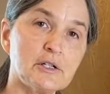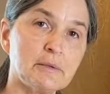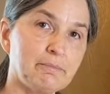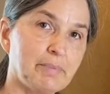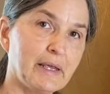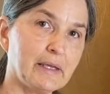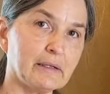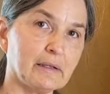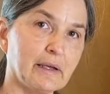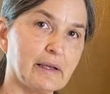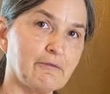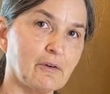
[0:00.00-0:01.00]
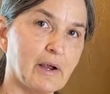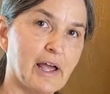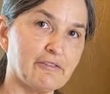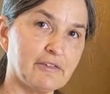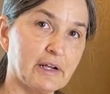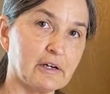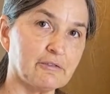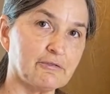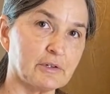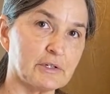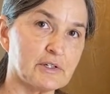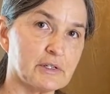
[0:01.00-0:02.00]
bake it like for half an hour
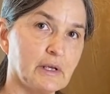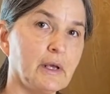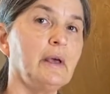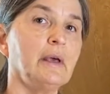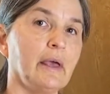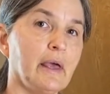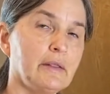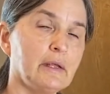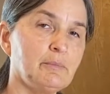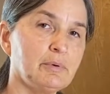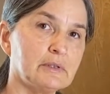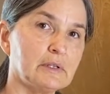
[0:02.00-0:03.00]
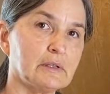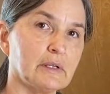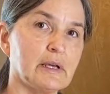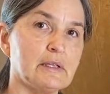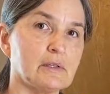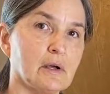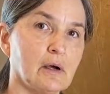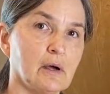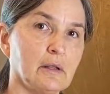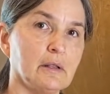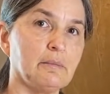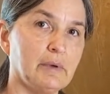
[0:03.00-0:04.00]
first and then put the glaze on
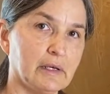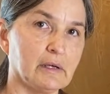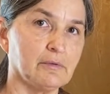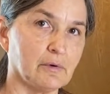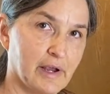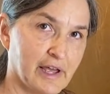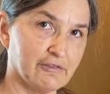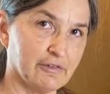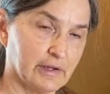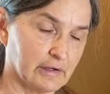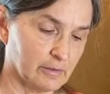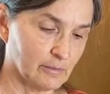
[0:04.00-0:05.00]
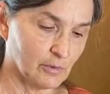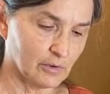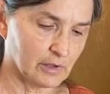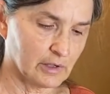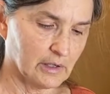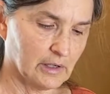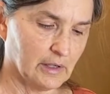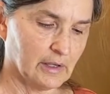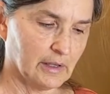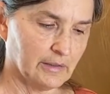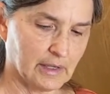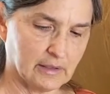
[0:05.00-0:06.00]
and then bake it for half an hour more.
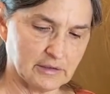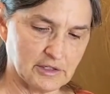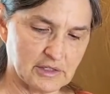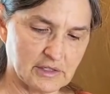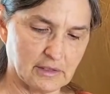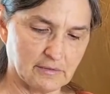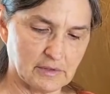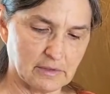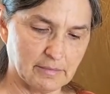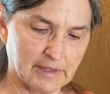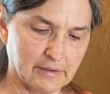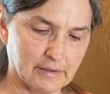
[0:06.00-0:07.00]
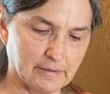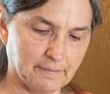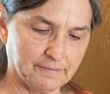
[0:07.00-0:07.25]
That just gives it a better,